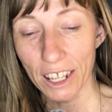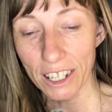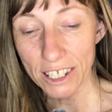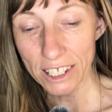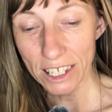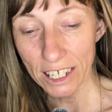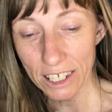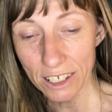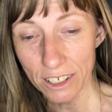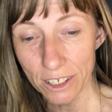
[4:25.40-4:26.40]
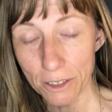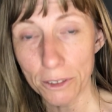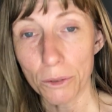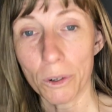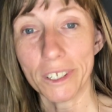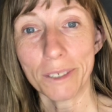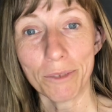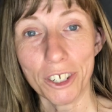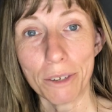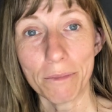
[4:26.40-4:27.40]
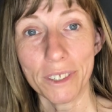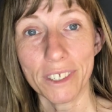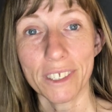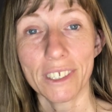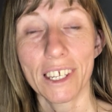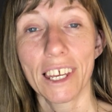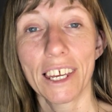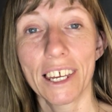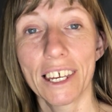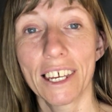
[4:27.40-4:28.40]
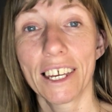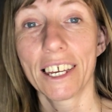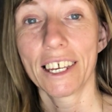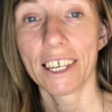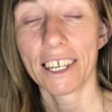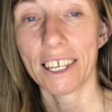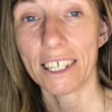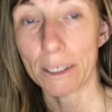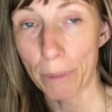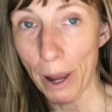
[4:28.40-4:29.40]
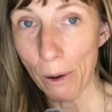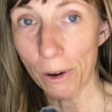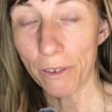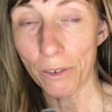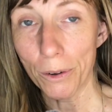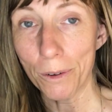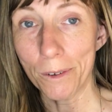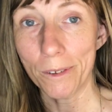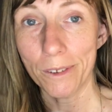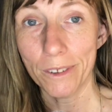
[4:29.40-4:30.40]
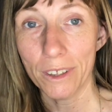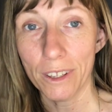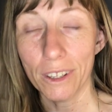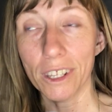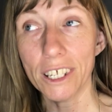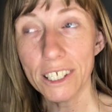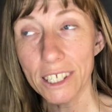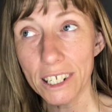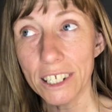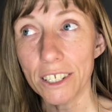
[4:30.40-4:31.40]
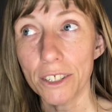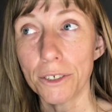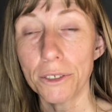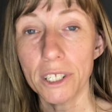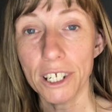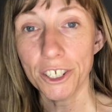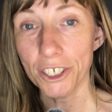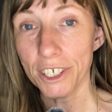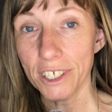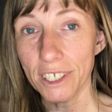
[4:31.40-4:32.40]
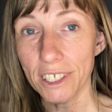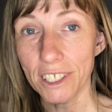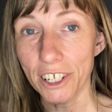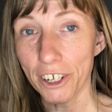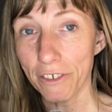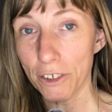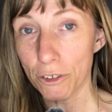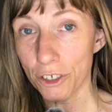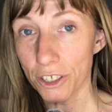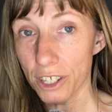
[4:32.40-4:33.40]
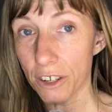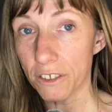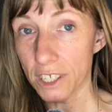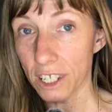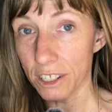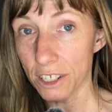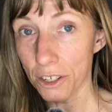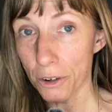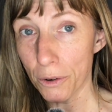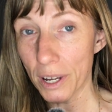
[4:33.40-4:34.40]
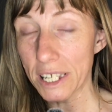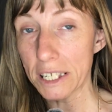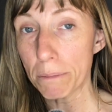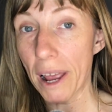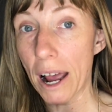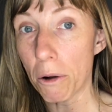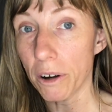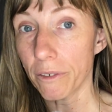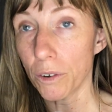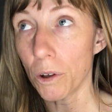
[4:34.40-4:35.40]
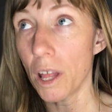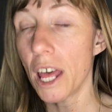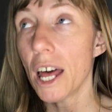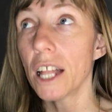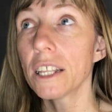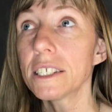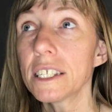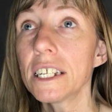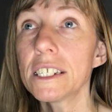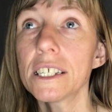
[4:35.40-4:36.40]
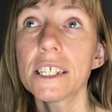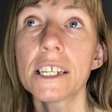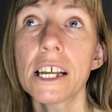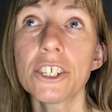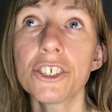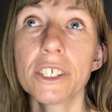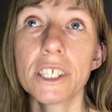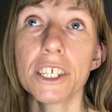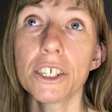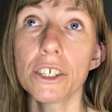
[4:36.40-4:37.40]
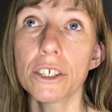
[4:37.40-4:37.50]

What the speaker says: listening to those quantum jumps is powerful. Listening to those nudges that your future self sends you is powerful. Listening to the nudges that